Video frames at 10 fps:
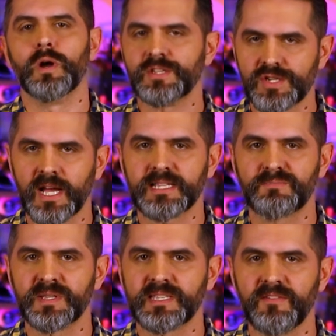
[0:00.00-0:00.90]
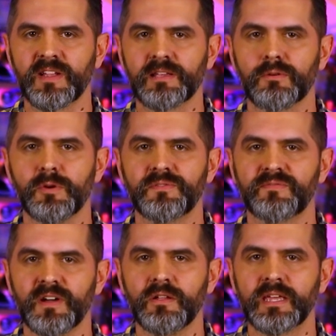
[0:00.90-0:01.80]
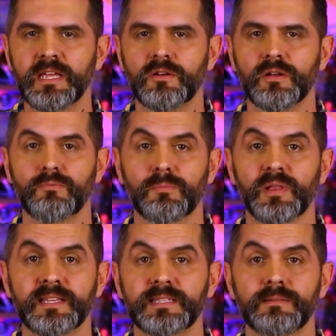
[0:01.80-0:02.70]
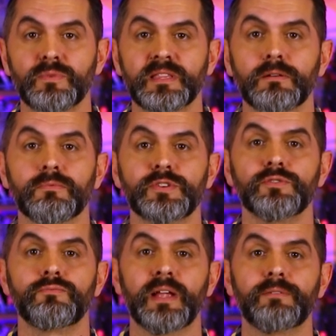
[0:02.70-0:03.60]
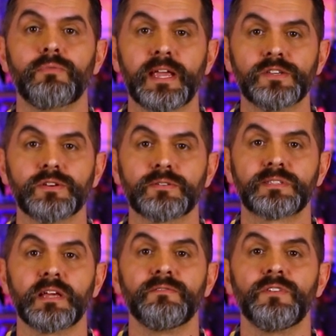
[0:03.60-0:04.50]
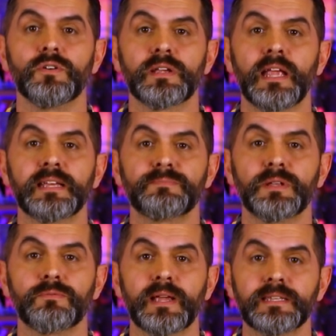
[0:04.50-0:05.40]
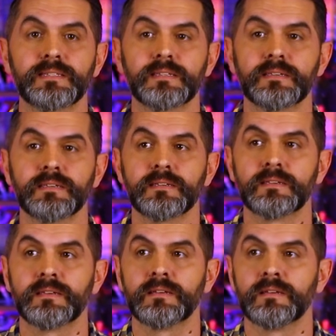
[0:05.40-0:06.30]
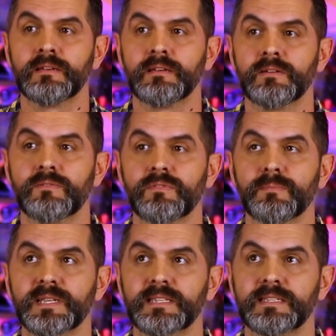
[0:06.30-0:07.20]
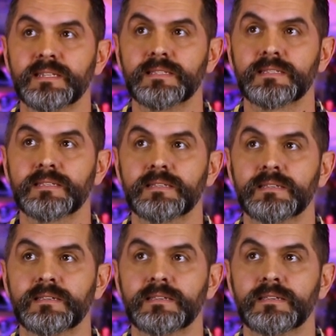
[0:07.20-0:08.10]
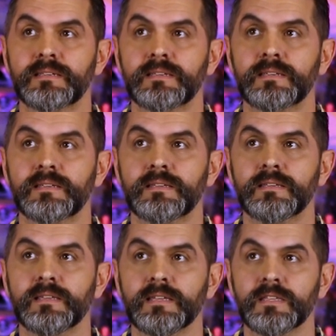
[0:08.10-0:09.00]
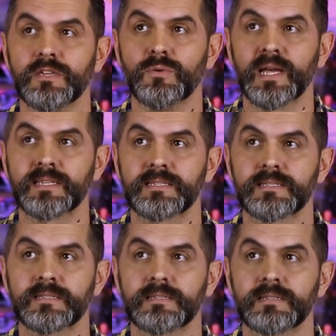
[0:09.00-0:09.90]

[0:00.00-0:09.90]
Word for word: One Shot specifically removes Vul Eagle and replaces him with the original Red Ranger. Sun Vulcan has been erased from existence in the US.